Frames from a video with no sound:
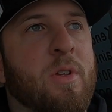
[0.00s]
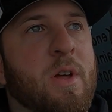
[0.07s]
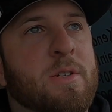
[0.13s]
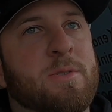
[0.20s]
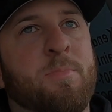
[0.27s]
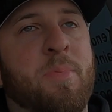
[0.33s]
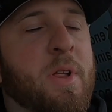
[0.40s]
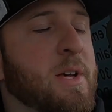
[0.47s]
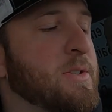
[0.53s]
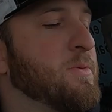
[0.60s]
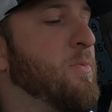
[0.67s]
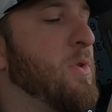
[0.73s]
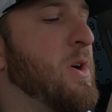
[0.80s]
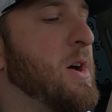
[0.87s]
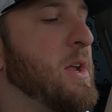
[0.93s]
it's a
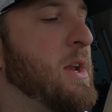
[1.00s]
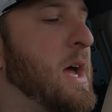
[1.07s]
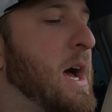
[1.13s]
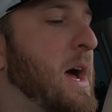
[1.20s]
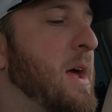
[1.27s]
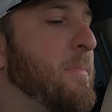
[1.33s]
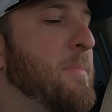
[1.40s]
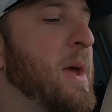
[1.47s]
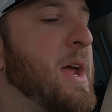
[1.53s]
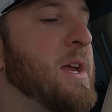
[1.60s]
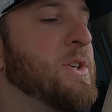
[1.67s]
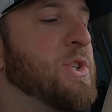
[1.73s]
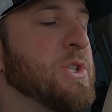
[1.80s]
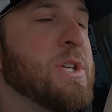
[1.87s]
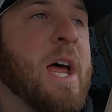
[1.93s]
+1. I may
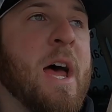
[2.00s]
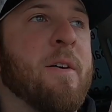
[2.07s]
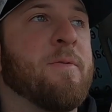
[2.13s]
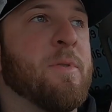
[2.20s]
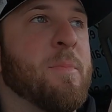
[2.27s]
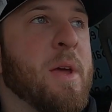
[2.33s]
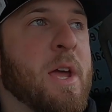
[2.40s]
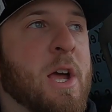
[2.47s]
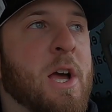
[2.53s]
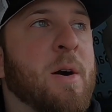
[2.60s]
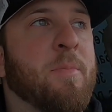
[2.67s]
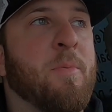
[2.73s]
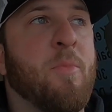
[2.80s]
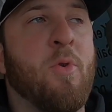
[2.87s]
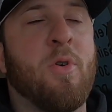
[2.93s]
just have to make a
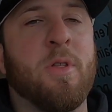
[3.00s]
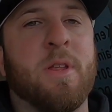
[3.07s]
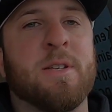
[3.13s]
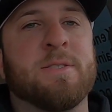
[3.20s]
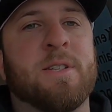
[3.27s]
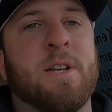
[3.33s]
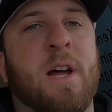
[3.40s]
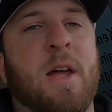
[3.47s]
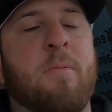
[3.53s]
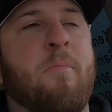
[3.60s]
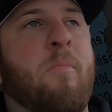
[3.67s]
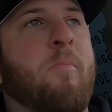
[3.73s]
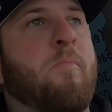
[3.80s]
couple more of these tonight.